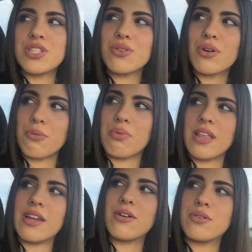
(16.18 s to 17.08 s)
Once you go to
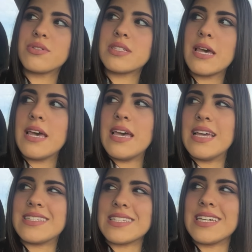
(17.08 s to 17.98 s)
Plato's,
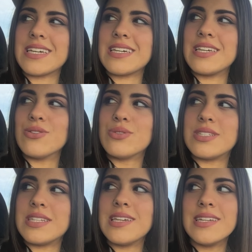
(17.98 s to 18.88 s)
it's like you
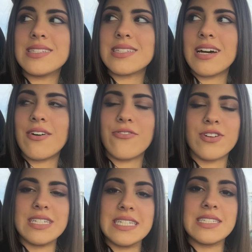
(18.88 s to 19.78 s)
see stuff
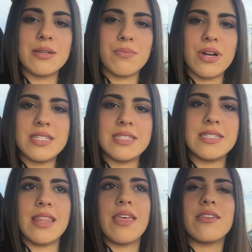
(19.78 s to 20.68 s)
for decent
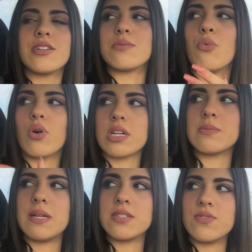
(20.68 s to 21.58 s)
prices and then there's more
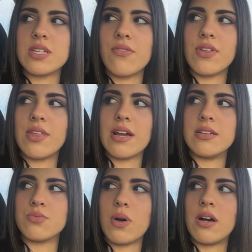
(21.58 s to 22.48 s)
expensive stuff in there
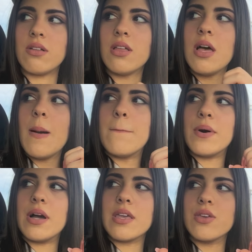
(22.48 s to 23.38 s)
as well.
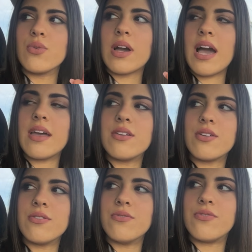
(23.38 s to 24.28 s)
But you kind
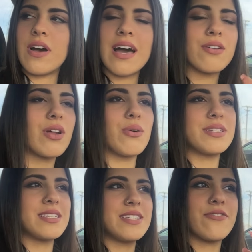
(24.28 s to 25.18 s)
of, I don't know,
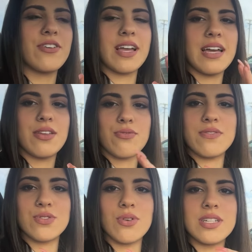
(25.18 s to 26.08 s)
it's a different kind of
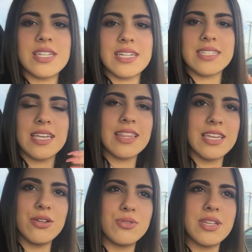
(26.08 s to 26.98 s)
thrift store. It's like
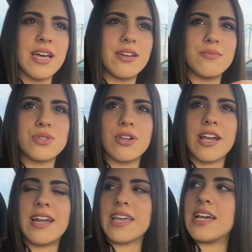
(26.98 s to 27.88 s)
slightly used items, so
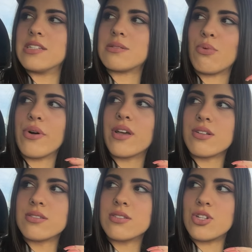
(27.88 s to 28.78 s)
you're kind of getting
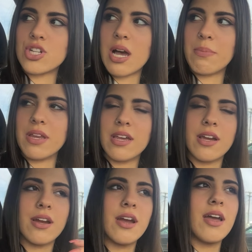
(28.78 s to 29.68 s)
spoiled shopping
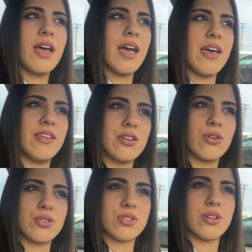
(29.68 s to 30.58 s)
here. And then you
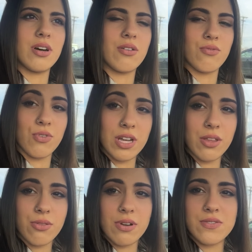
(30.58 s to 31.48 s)
go to a
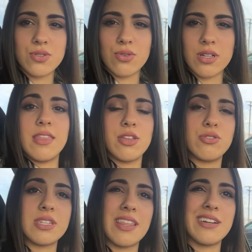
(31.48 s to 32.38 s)
real thrift store and then you
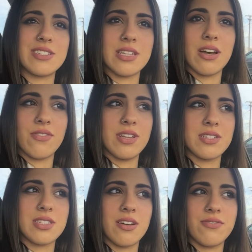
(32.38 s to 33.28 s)
see their stuff and their
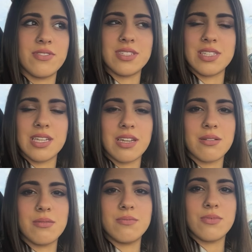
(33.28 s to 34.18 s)
stuff is
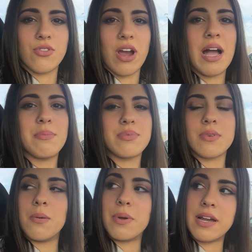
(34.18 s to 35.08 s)
like crap
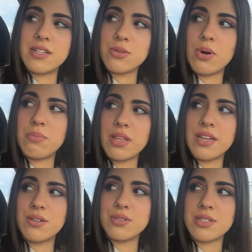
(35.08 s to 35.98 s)
compared to what
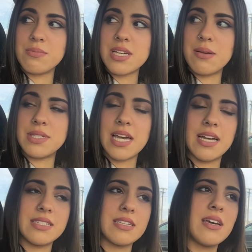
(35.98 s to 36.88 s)
Plato sometimes
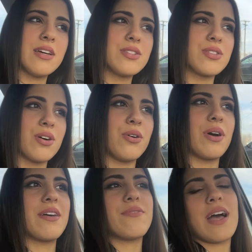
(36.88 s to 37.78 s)
has.
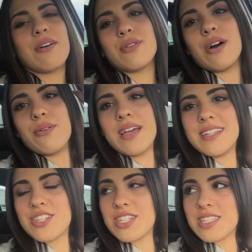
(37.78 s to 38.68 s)
So, it, I don't know.
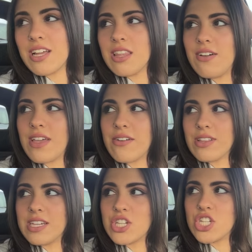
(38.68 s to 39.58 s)
It's just a love-hate
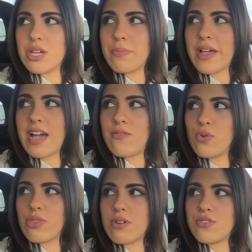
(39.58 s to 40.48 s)
relationship I have
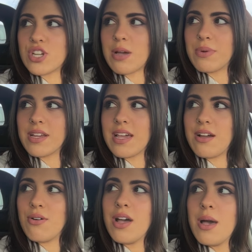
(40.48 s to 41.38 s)
with thrift shopping
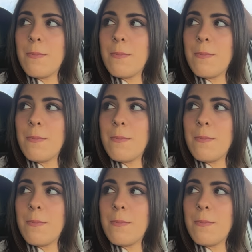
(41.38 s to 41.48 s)
now.